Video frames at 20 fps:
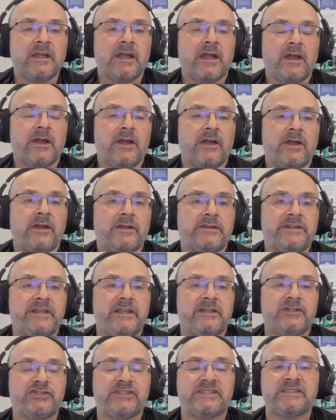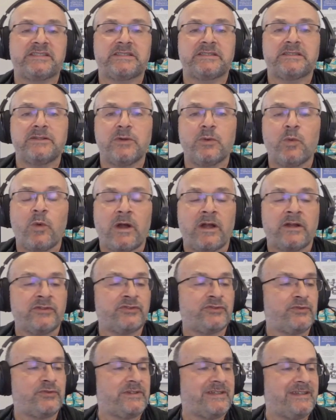They just want to